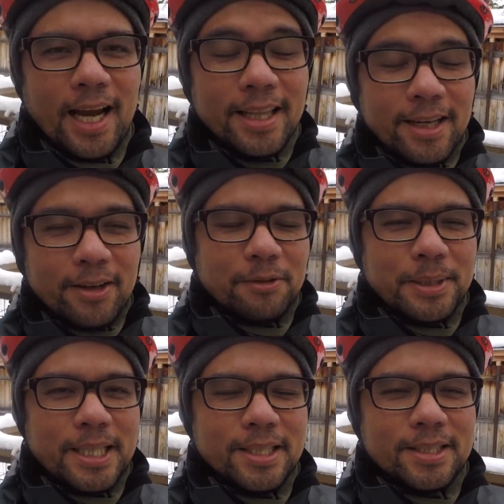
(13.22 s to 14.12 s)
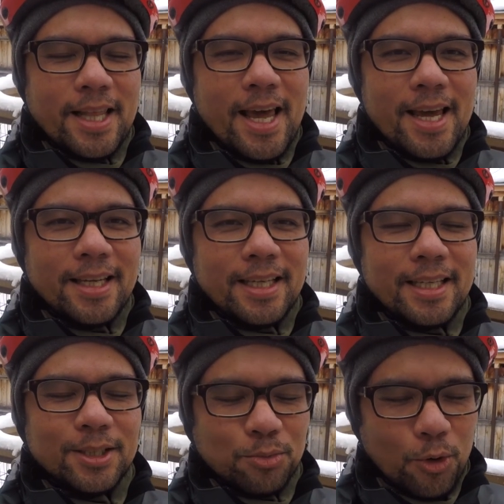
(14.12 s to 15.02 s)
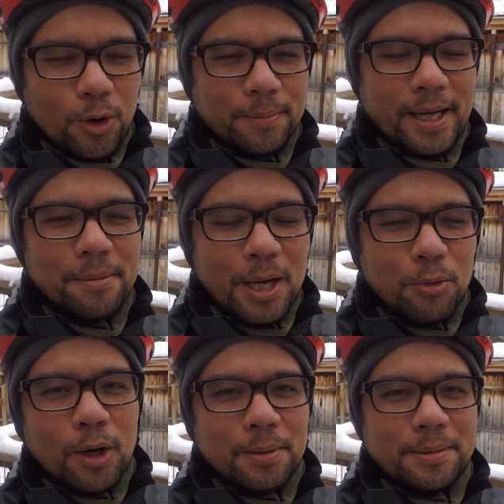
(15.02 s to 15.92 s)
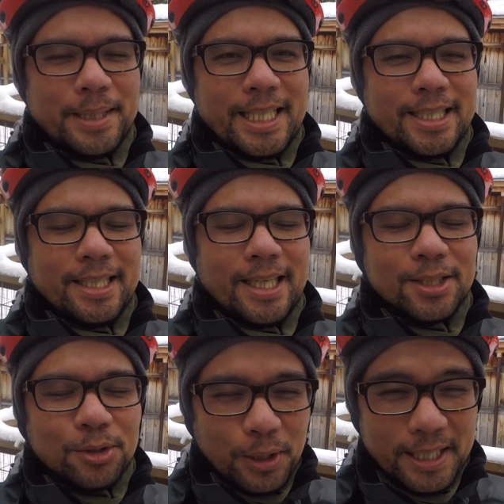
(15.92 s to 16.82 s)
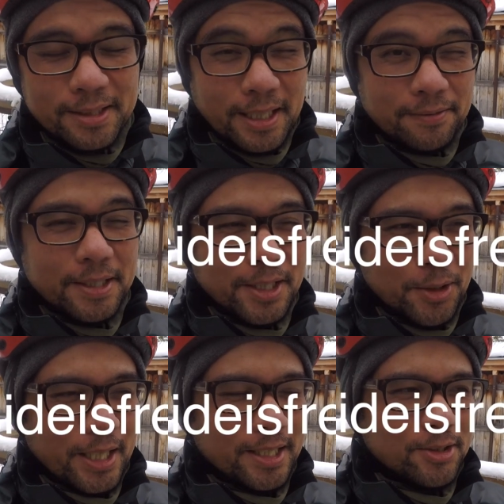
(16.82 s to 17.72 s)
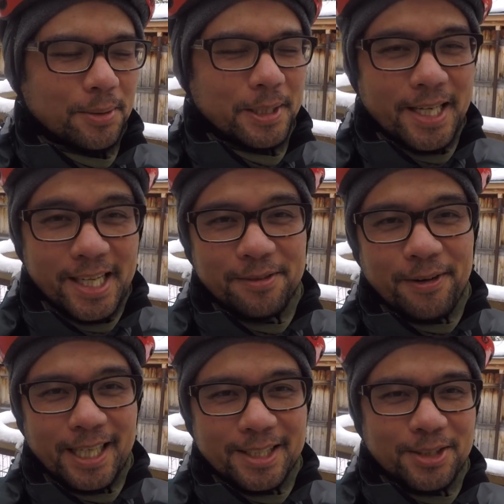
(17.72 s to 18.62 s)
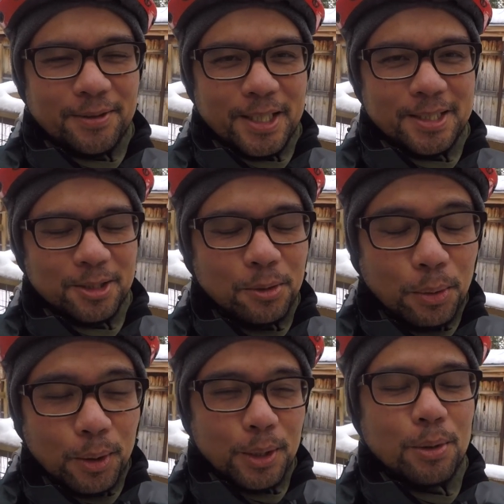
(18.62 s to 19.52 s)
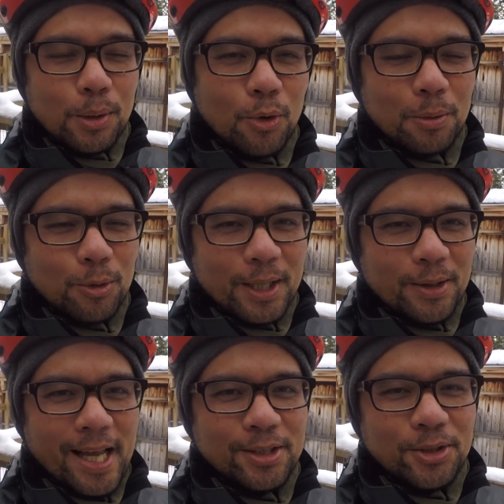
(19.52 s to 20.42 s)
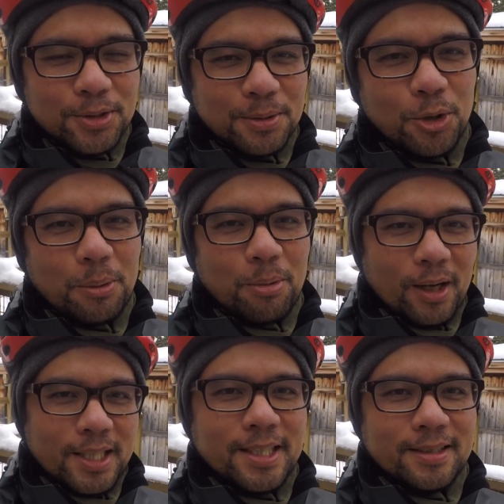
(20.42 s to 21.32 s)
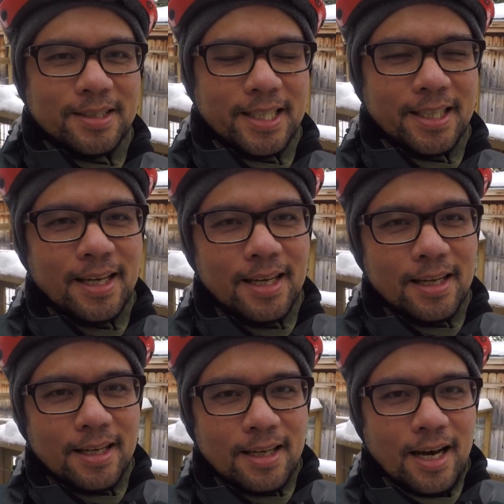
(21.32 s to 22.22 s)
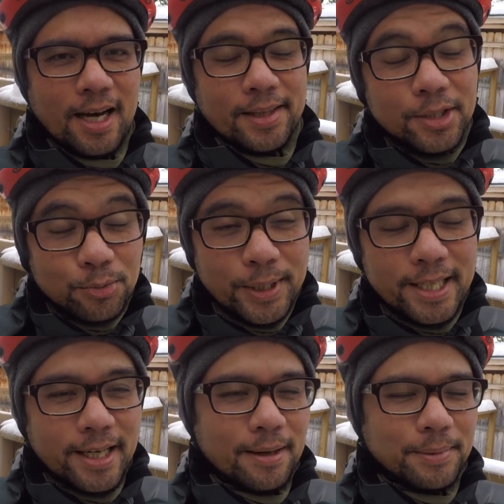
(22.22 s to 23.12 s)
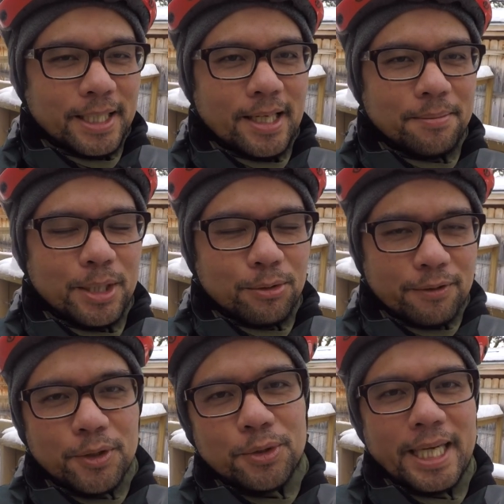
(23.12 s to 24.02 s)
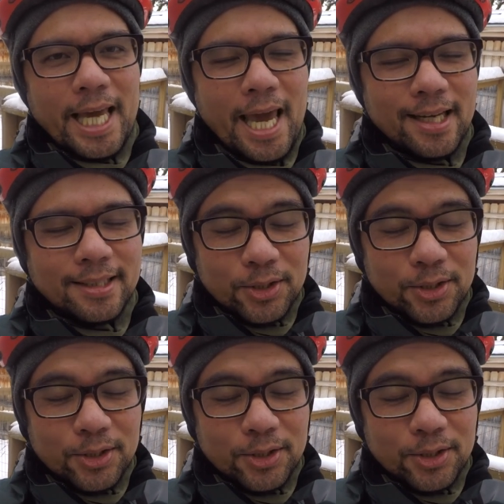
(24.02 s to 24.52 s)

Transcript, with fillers: Hey there everybody, today is warm, and by warm I mean it's 27 degrees. So I'm going to take advantage of this quote-unquote warm weather and do some more product testing. This week I'm going to be reviewing a